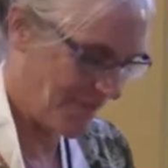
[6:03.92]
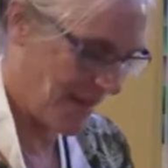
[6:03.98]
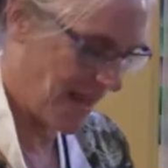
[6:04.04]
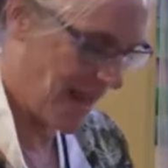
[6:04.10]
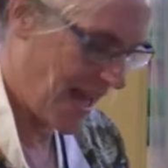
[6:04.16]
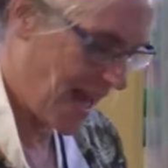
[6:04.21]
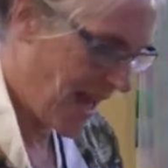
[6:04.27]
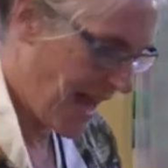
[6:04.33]
I
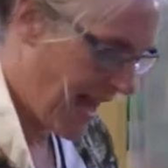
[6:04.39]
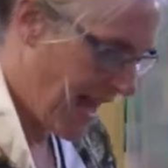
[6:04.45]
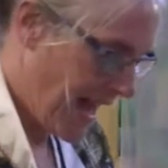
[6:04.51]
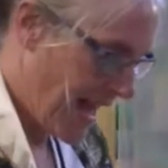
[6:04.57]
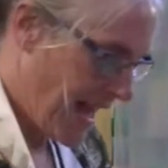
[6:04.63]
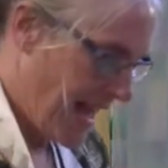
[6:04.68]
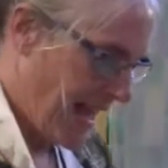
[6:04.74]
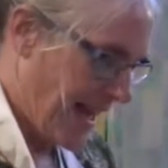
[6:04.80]

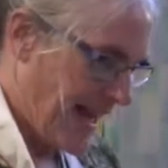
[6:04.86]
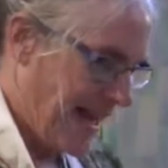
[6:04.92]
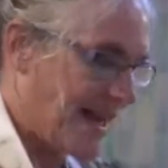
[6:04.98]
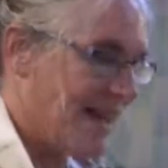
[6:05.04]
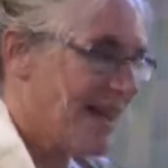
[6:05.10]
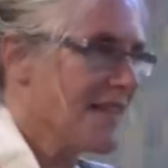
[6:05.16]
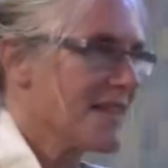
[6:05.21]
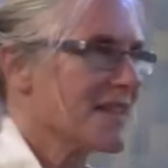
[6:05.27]

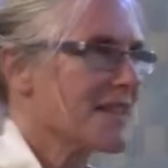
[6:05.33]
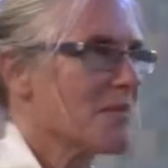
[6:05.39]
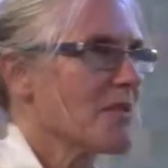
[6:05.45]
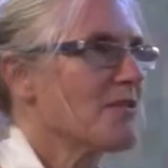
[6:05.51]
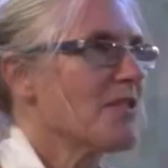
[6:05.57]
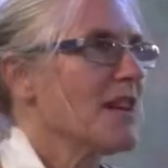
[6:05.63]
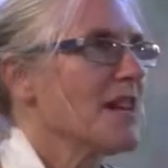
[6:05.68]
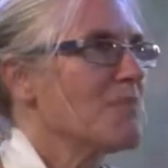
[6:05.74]
think there's
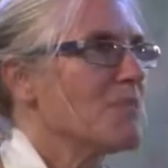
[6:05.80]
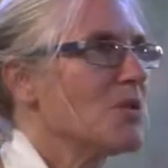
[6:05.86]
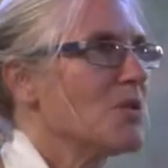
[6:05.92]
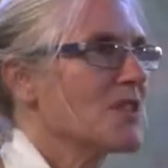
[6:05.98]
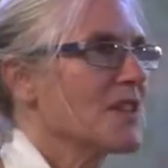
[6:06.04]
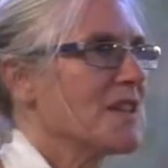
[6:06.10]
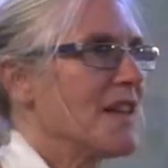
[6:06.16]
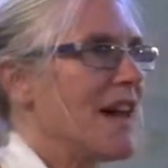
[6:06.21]
something really
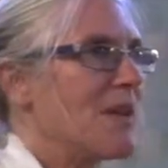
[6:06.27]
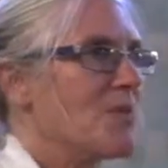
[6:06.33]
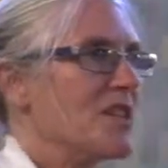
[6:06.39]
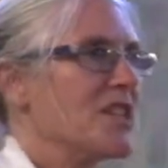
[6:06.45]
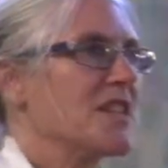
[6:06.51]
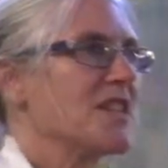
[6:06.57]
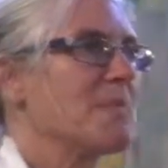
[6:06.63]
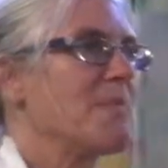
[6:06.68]
important that,
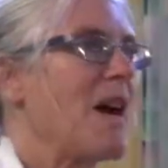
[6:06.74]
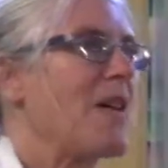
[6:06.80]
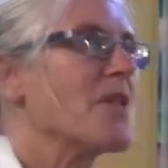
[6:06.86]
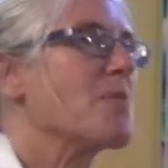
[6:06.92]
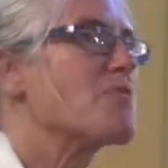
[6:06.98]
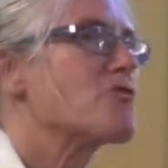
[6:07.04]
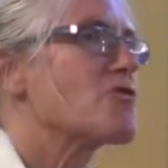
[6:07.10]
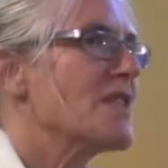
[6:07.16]
which is about
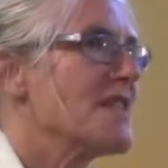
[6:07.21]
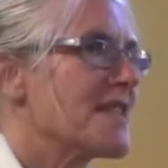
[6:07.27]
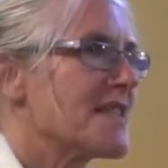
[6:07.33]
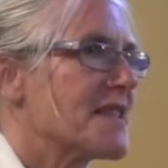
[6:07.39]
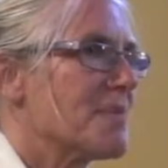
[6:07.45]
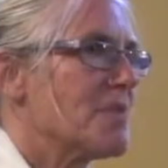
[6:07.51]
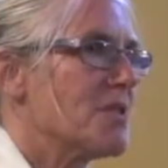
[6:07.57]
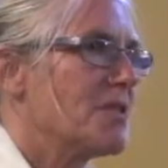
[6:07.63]
the
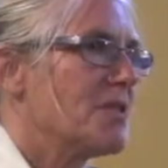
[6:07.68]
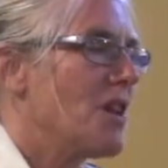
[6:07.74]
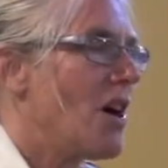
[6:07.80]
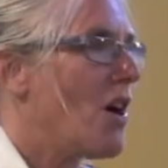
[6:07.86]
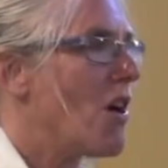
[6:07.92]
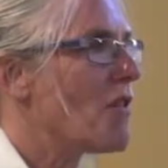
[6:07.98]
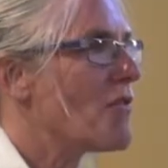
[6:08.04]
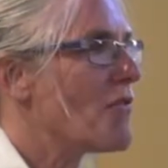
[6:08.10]

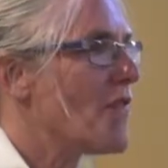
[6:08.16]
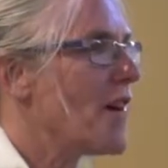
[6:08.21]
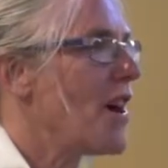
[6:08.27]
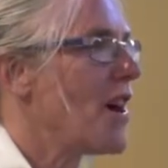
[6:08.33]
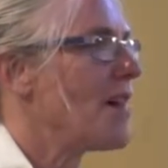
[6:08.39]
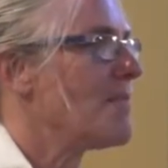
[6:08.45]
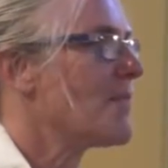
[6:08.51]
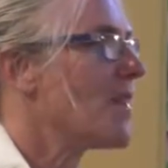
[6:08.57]
principle of
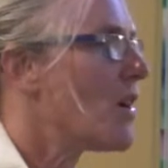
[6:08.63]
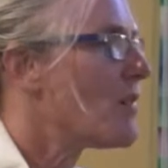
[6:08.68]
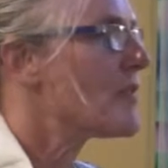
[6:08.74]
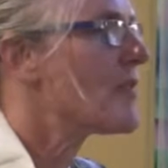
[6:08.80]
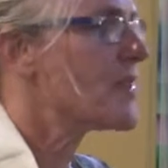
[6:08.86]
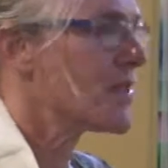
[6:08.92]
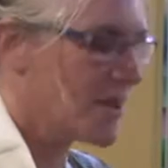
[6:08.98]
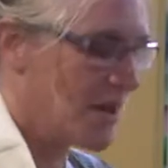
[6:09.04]

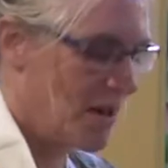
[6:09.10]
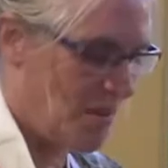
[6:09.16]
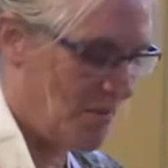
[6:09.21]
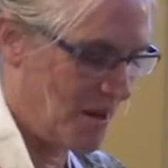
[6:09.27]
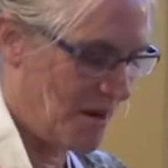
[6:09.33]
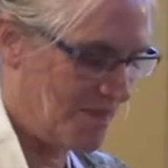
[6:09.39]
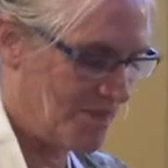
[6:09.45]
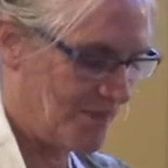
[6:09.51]
the
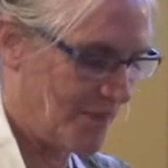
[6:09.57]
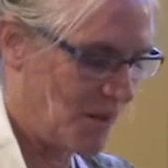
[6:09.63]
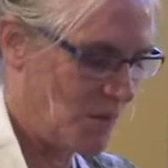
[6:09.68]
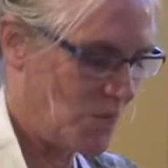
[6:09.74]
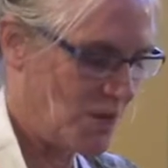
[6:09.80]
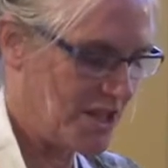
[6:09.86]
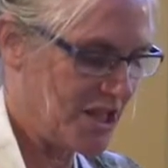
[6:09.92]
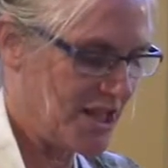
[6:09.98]
Dharma,
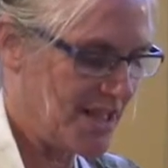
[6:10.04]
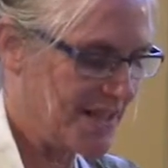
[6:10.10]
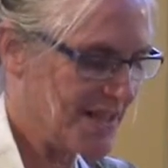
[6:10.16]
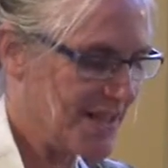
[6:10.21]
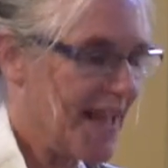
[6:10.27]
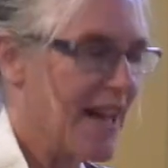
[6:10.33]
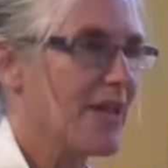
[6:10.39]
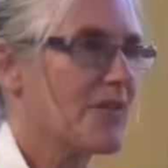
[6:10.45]
which
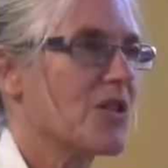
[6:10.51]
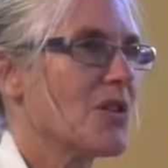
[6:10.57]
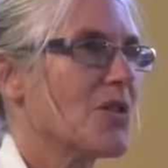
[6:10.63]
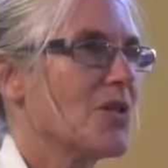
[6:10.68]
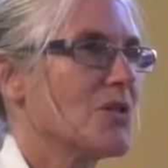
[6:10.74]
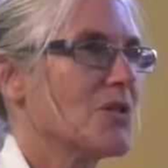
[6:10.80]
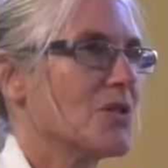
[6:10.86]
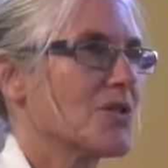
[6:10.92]
is that, of
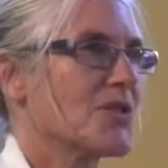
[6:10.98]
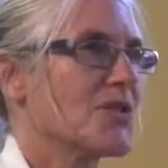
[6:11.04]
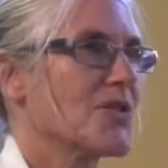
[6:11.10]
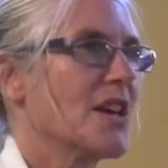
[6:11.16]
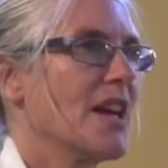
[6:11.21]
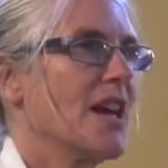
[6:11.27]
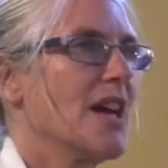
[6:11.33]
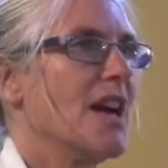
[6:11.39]

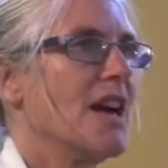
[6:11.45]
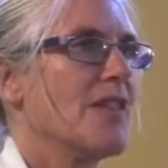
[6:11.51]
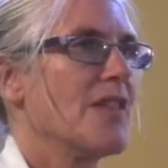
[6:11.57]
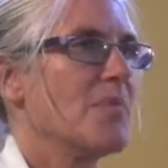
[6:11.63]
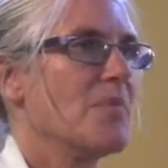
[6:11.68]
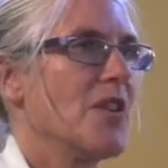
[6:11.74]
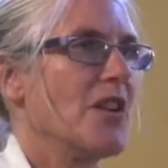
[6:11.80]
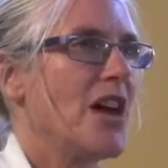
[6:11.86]
course,
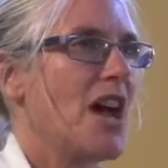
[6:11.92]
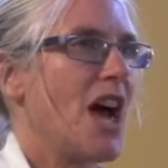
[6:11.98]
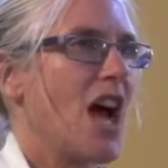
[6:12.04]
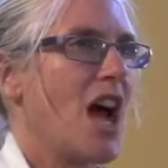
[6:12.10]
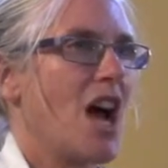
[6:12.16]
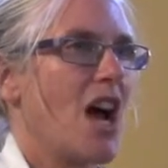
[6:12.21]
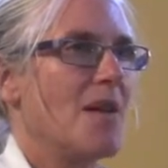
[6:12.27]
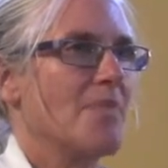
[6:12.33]
the
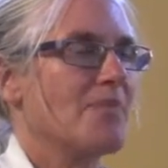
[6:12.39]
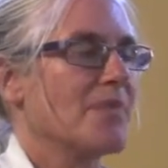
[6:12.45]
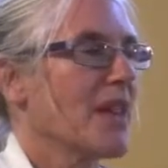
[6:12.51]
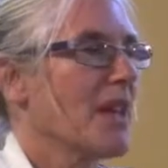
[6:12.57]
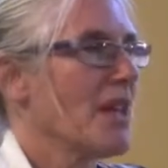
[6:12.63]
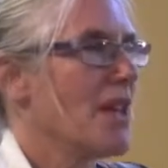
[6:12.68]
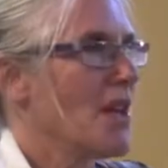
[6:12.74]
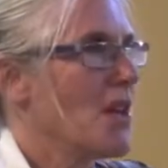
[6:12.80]
Buddha
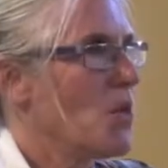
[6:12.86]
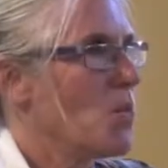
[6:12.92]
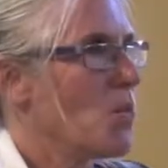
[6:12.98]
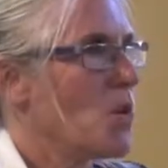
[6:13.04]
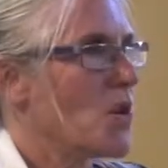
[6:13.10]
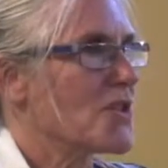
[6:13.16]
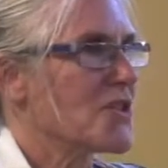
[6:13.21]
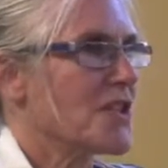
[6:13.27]

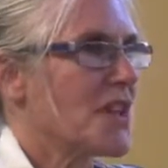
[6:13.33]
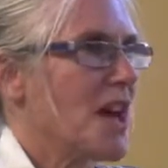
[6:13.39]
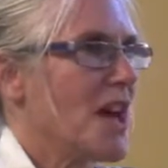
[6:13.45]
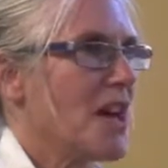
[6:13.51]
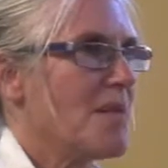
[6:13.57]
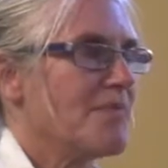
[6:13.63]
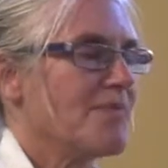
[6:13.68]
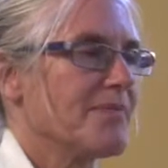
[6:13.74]
was
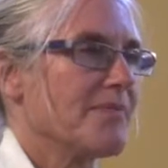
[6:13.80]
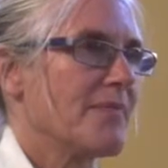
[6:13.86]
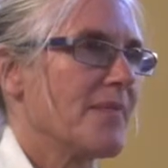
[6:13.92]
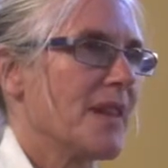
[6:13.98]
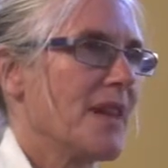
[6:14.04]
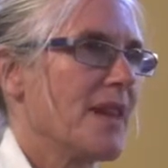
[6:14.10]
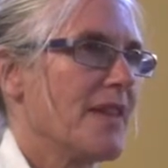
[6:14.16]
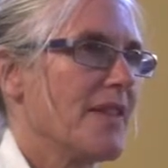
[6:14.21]

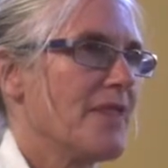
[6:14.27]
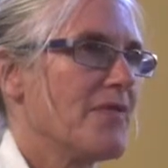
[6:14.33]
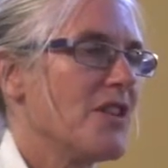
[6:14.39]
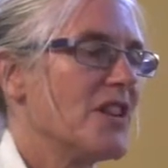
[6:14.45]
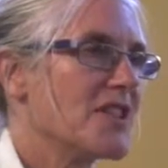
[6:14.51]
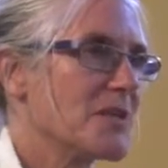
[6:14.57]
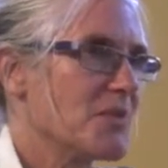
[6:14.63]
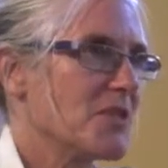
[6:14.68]
the
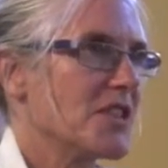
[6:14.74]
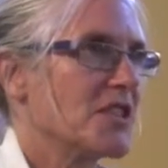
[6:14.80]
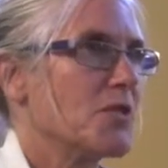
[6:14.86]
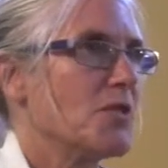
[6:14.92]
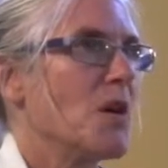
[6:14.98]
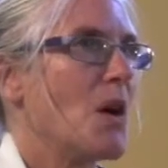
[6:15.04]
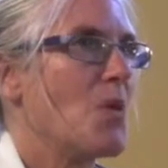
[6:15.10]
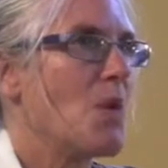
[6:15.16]
first Buddha
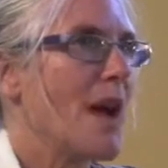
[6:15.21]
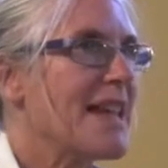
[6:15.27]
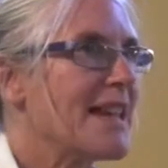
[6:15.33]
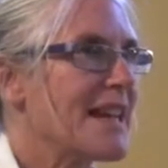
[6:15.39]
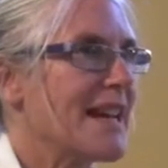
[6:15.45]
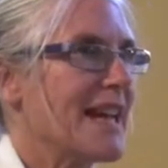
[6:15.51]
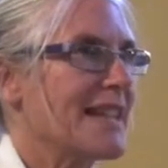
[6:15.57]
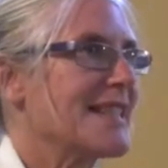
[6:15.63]
to
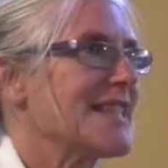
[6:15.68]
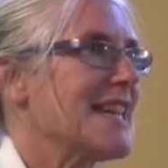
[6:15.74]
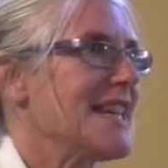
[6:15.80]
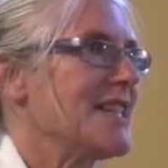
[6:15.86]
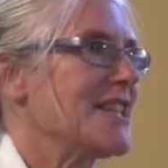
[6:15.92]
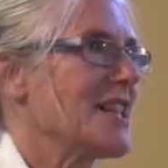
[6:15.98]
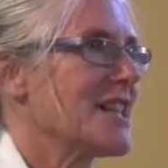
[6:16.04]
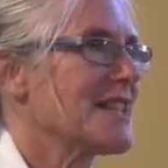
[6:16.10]
awaken and
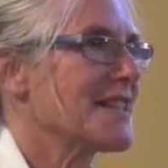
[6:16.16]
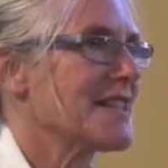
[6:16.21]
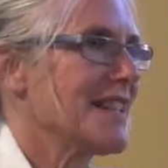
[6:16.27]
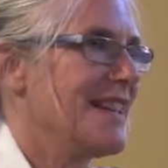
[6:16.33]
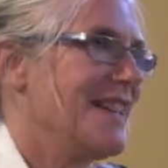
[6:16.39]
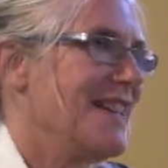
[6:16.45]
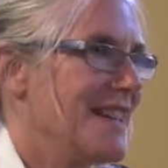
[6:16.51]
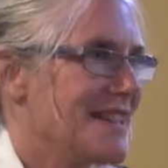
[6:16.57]
teach us
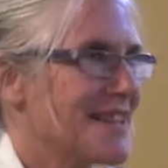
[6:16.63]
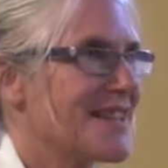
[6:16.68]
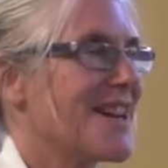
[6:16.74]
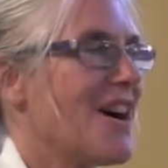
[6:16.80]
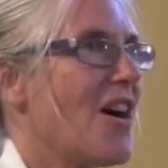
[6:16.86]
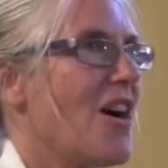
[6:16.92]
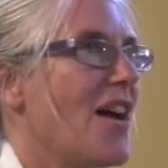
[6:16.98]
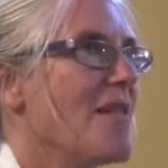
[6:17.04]
in this
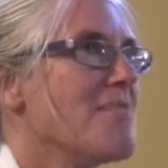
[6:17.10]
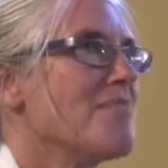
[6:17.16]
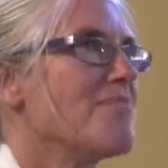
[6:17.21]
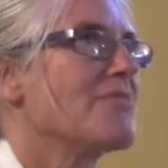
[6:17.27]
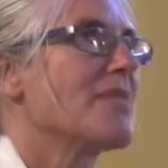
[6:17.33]
time.